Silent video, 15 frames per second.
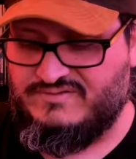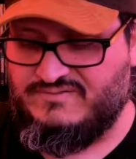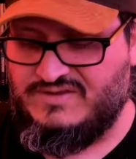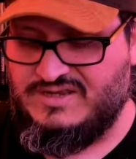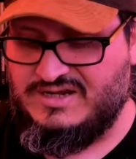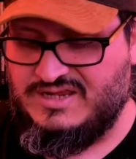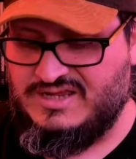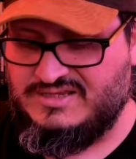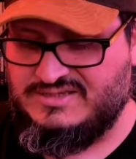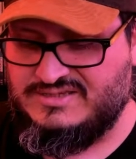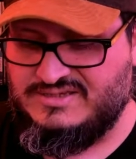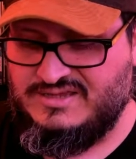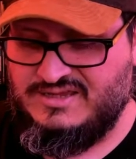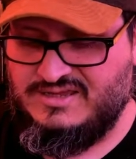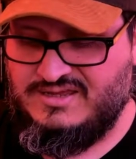Vidas,
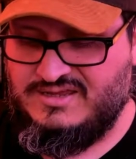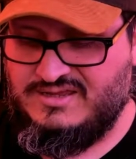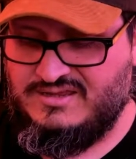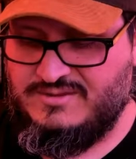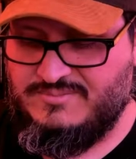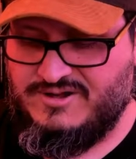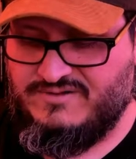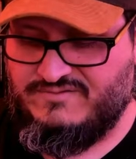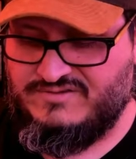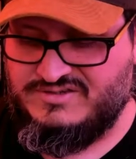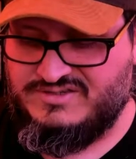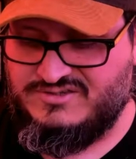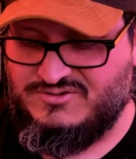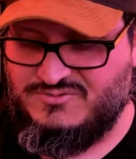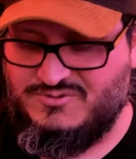Gamera
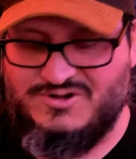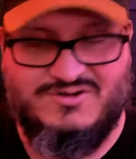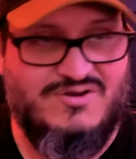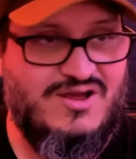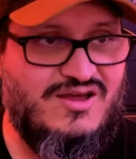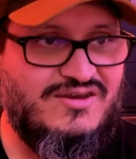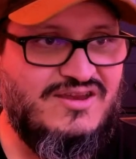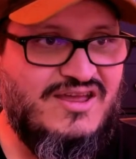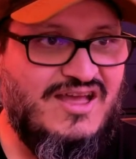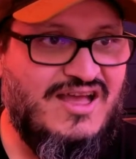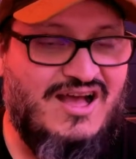versus Guriron.